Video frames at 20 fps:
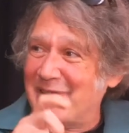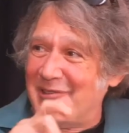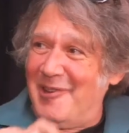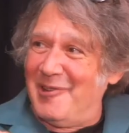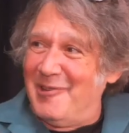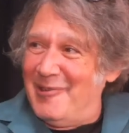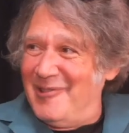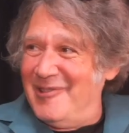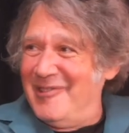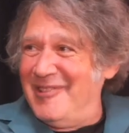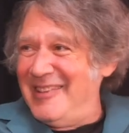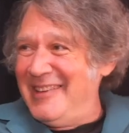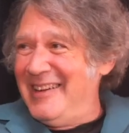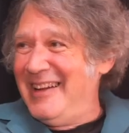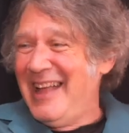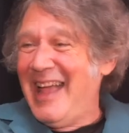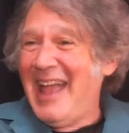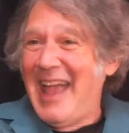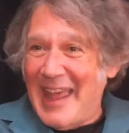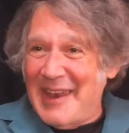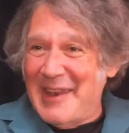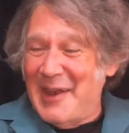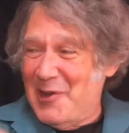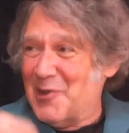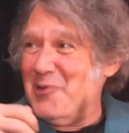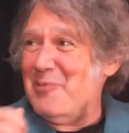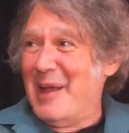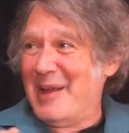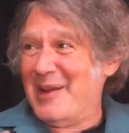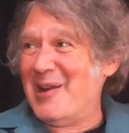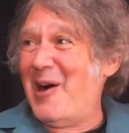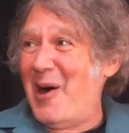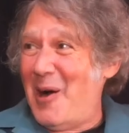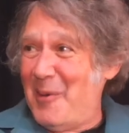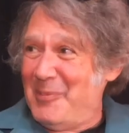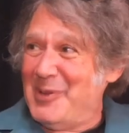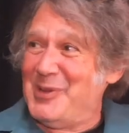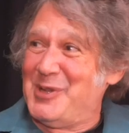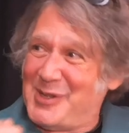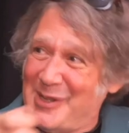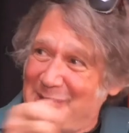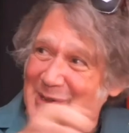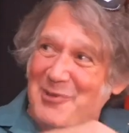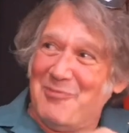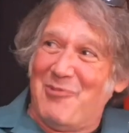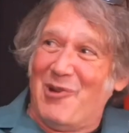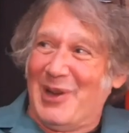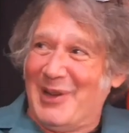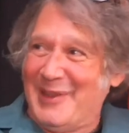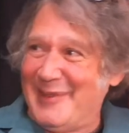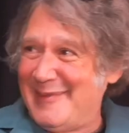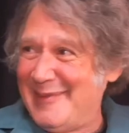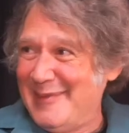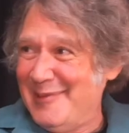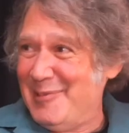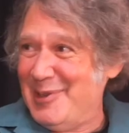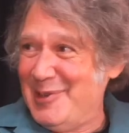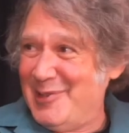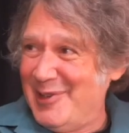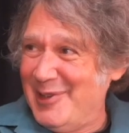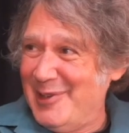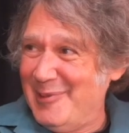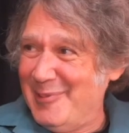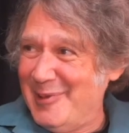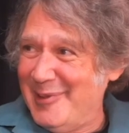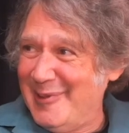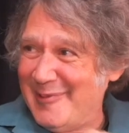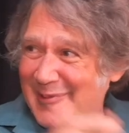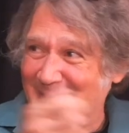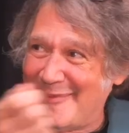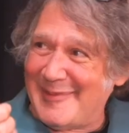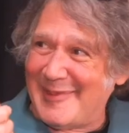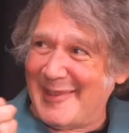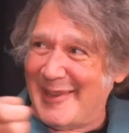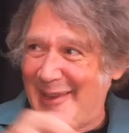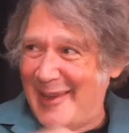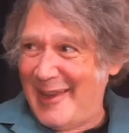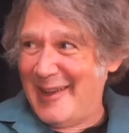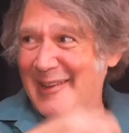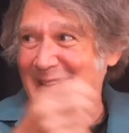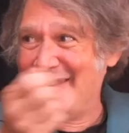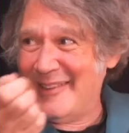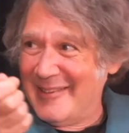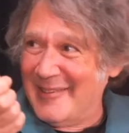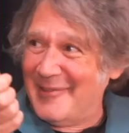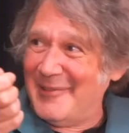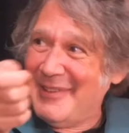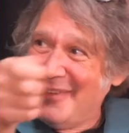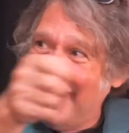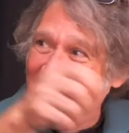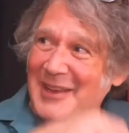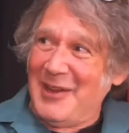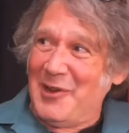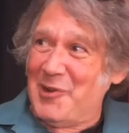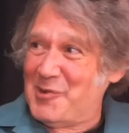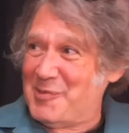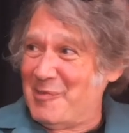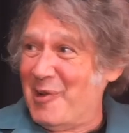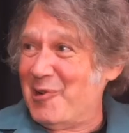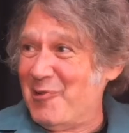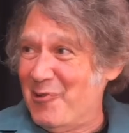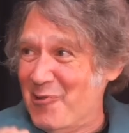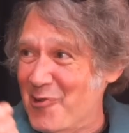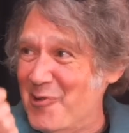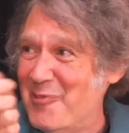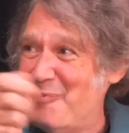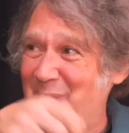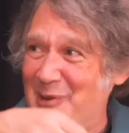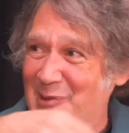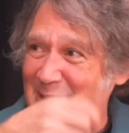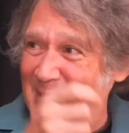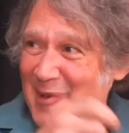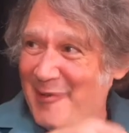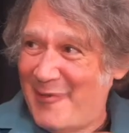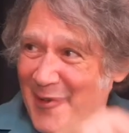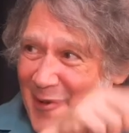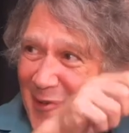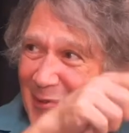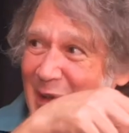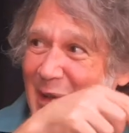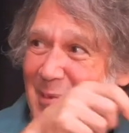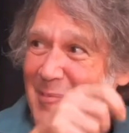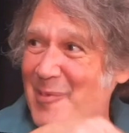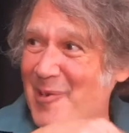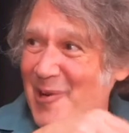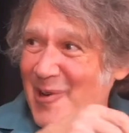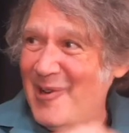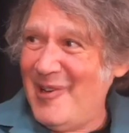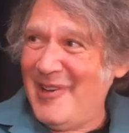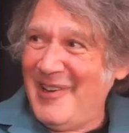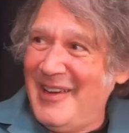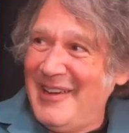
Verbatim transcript: So, and then you make copies and you bring it to CBGBs and say, hey, you know, here's my group, here's my phone number,